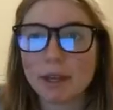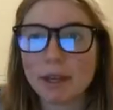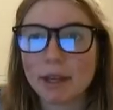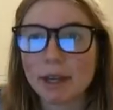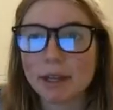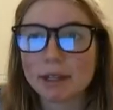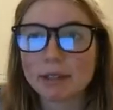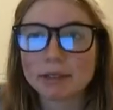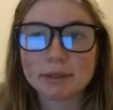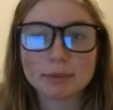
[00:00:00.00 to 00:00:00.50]

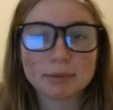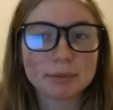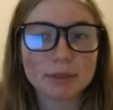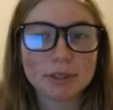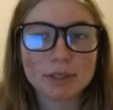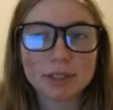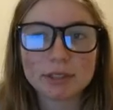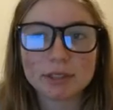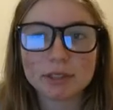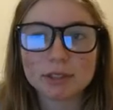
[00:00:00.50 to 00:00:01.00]
x
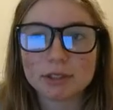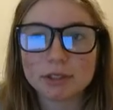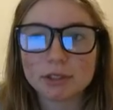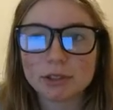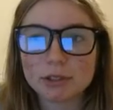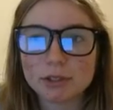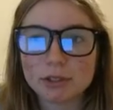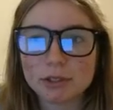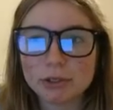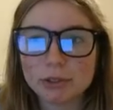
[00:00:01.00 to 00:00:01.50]
plus
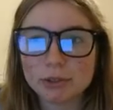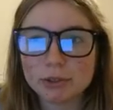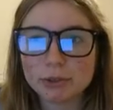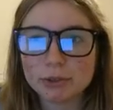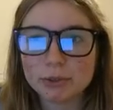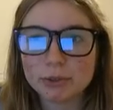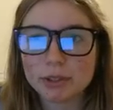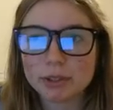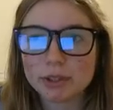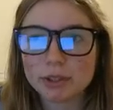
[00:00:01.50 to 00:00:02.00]

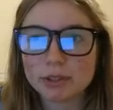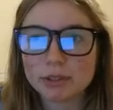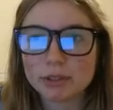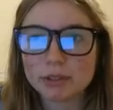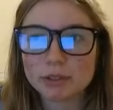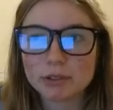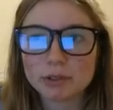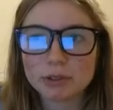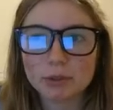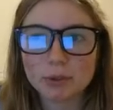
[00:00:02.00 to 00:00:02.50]
2
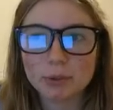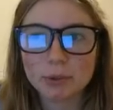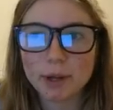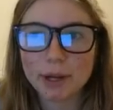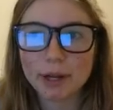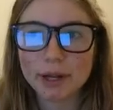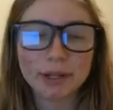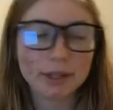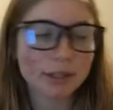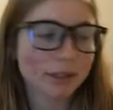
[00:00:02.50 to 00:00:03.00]

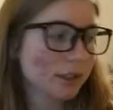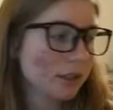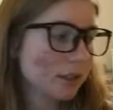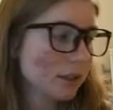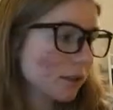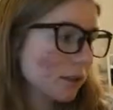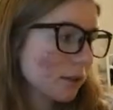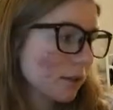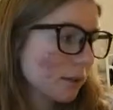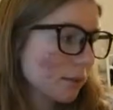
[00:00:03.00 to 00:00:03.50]
squared
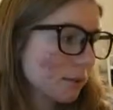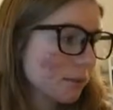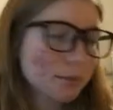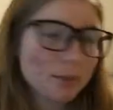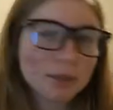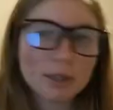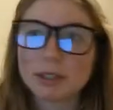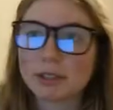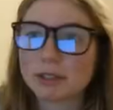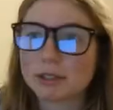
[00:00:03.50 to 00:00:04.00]

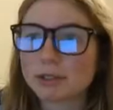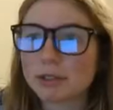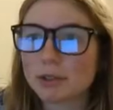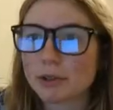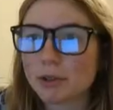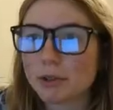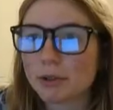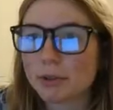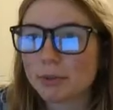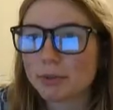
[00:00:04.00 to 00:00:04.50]
plus
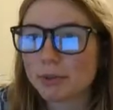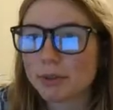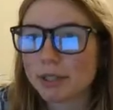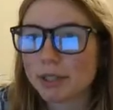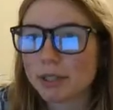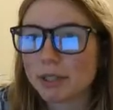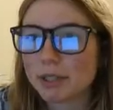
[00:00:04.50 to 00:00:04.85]
3.